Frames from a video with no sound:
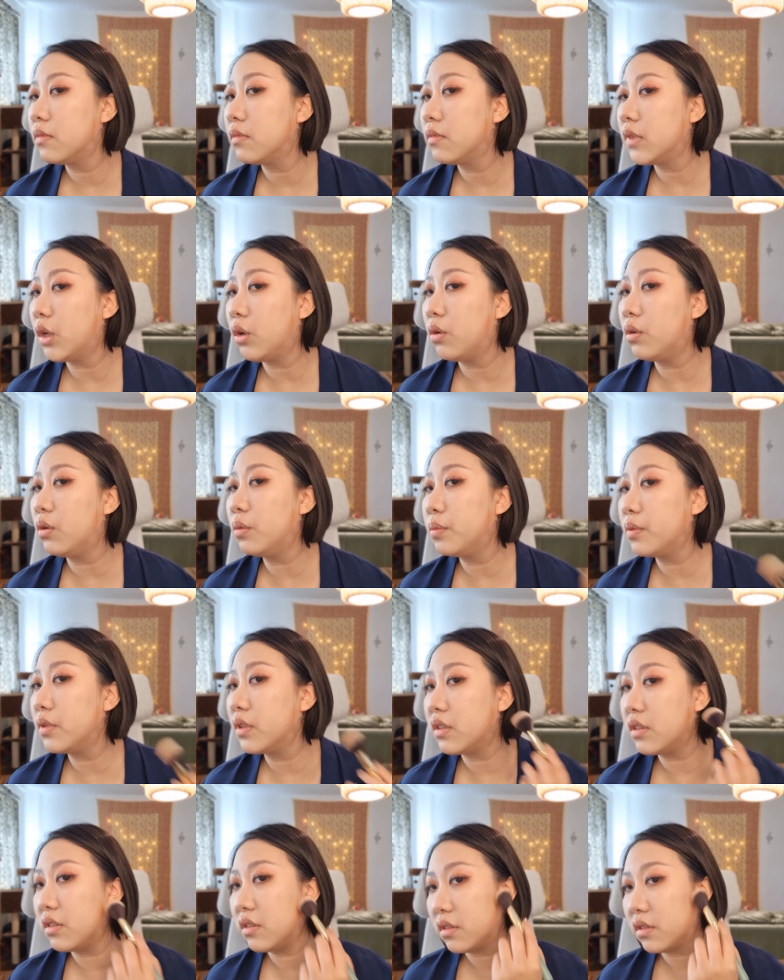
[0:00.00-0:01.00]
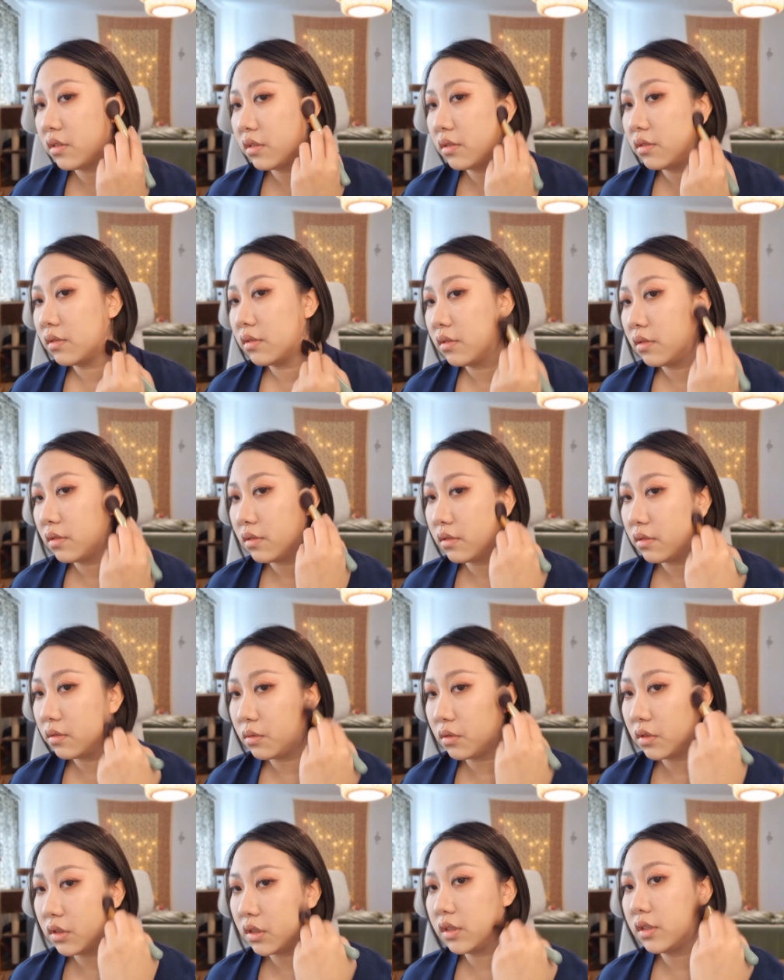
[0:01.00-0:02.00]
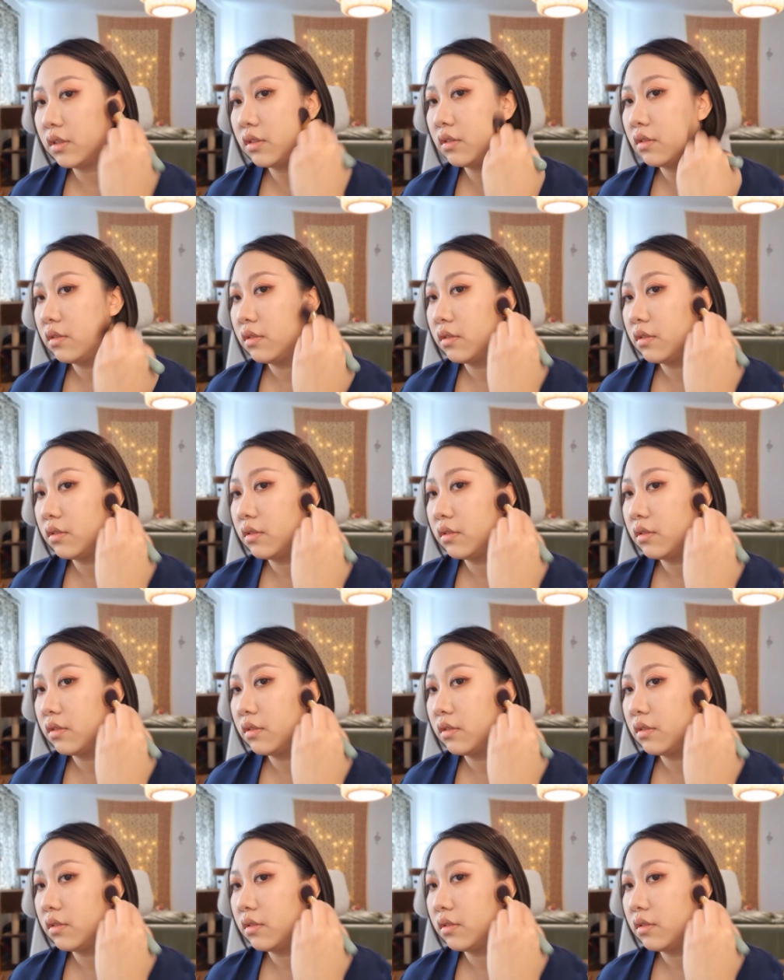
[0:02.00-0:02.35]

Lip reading: I hope this is working.